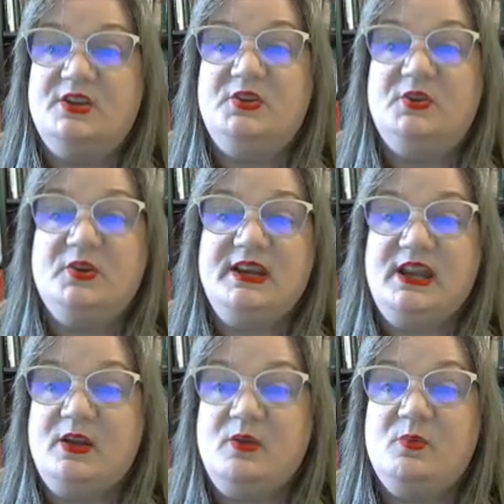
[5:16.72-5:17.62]
Your
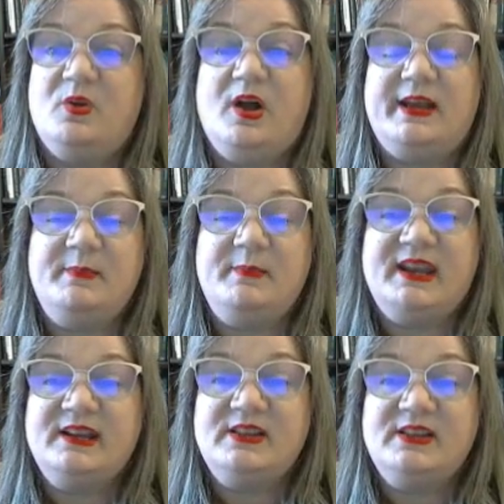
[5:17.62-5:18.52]
account will
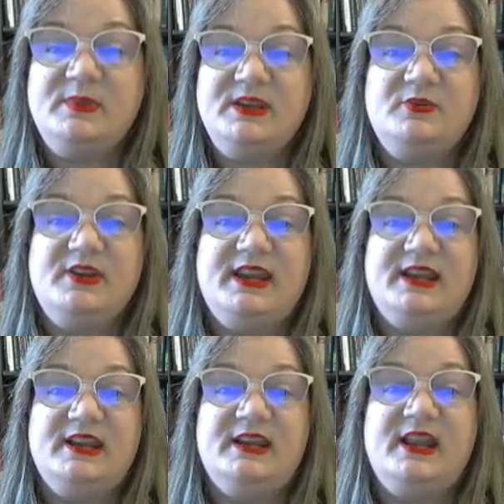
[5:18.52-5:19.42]
automatically be
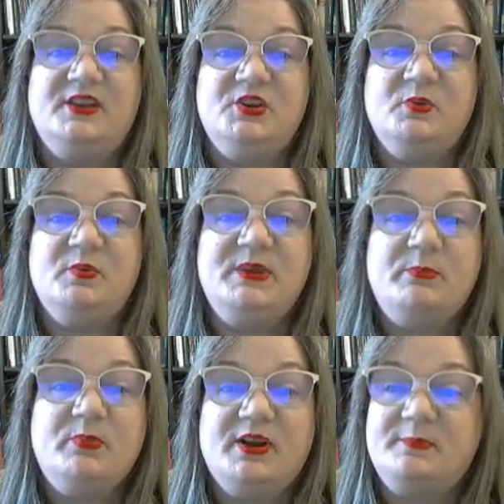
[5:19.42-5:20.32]
created and you will
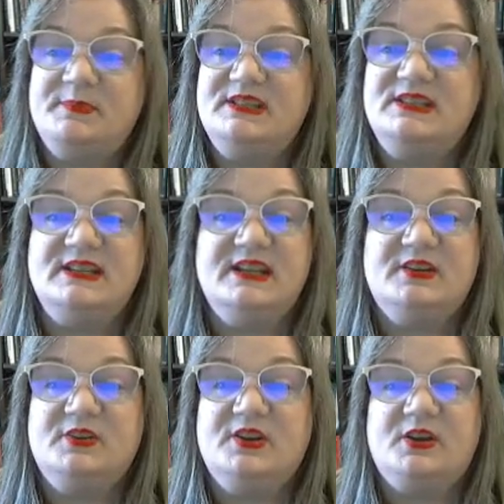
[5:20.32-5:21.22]
be prompted to
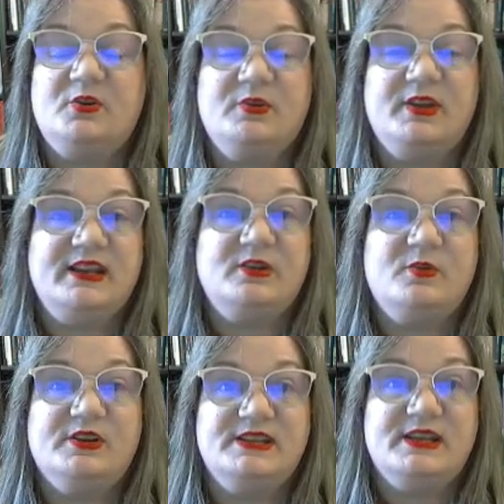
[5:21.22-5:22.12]
enter a credit
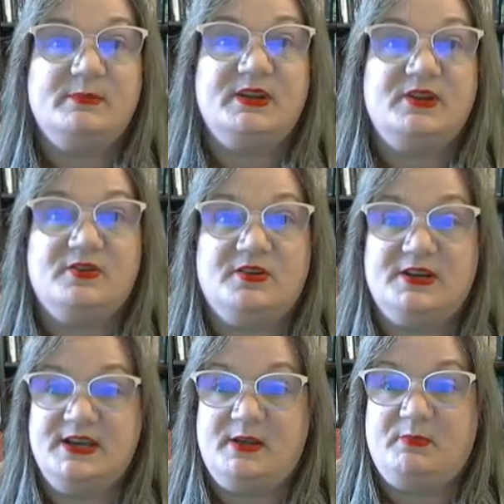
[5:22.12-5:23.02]
or debit card
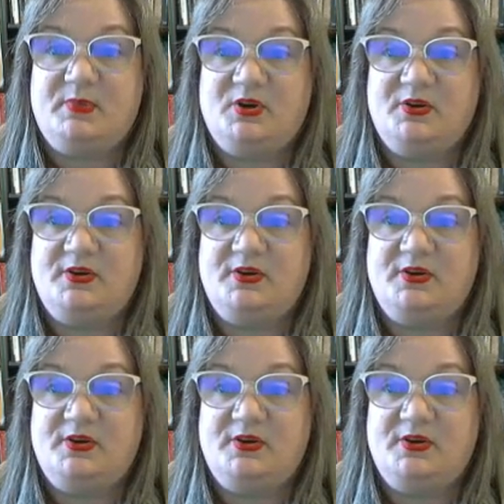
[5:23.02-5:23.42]
number.